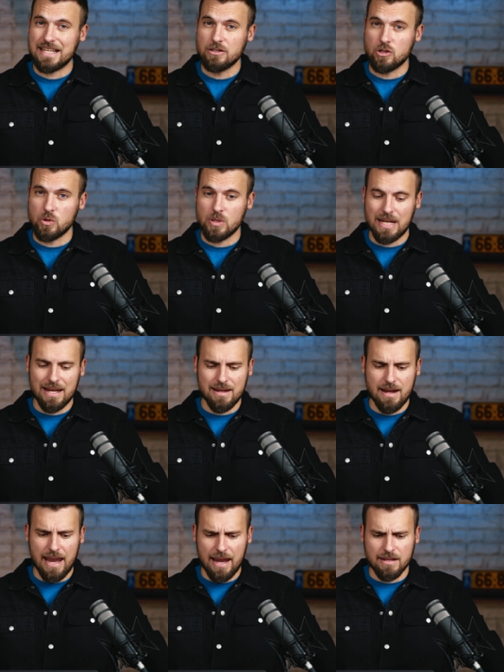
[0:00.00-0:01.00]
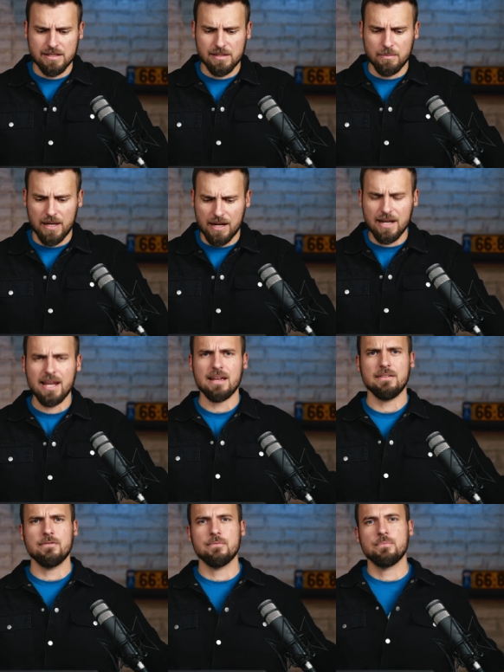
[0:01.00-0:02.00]
in Judea and
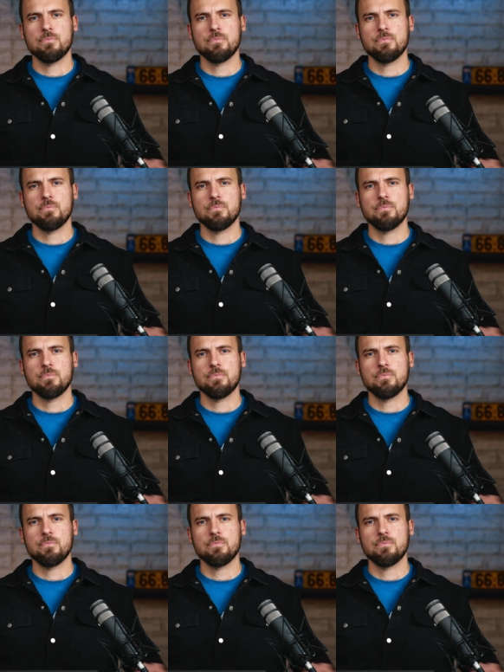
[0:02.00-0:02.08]
Samaria.